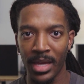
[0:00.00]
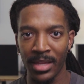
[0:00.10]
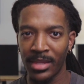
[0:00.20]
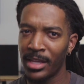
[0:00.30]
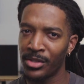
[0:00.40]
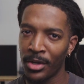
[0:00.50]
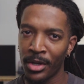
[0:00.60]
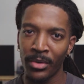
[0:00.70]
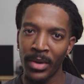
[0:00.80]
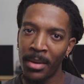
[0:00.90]
at that
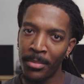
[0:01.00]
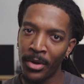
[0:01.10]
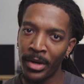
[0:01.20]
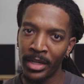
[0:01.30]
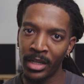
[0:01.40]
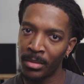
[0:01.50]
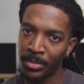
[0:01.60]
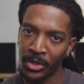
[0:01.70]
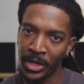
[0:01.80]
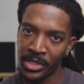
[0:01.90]
turnaround part in a
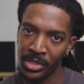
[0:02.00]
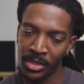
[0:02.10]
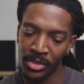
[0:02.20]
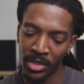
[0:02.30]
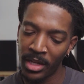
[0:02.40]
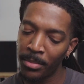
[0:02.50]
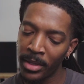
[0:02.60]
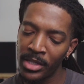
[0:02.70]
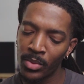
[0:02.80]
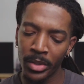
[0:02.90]
progression. So that
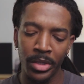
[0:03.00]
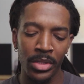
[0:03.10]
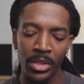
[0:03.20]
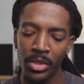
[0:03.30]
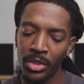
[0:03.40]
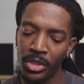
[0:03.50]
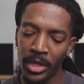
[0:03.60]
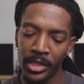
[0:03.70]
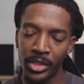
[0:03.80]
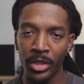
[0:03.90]
place where you're essentially
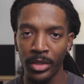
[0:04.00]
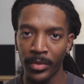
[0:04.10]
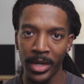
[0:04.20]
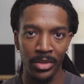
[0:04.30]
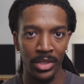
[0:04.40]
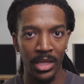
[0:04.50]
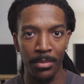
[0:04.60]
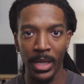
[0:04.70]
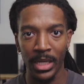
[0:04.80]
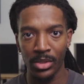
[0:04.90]
trying to turn around to get
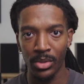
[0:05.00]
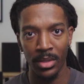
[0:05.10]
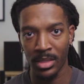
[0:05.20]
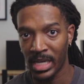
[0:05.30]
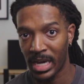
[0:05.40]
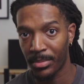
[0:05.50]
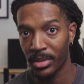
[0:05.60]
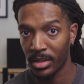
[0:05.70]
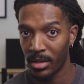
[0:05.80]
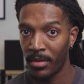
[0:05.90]
back to the top
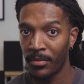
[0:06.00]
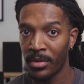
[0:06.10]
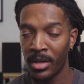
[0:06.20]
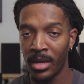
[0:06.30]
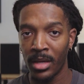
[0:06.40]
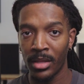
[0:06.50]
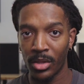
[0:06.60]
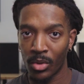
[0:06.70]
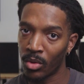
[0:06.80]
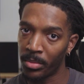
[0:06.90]
of the
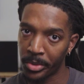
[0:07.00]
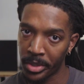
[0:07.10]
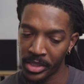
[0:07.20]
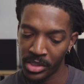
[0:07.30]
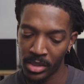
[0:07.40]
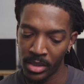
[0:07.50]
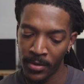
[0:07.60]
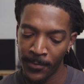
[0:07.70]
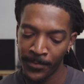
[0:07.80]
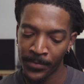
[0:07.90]
chord progression.
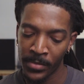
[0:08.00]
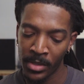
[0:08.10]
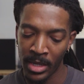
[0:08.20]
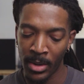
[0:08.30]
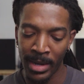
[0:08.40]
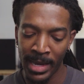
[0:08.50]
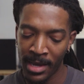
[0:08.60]
Now I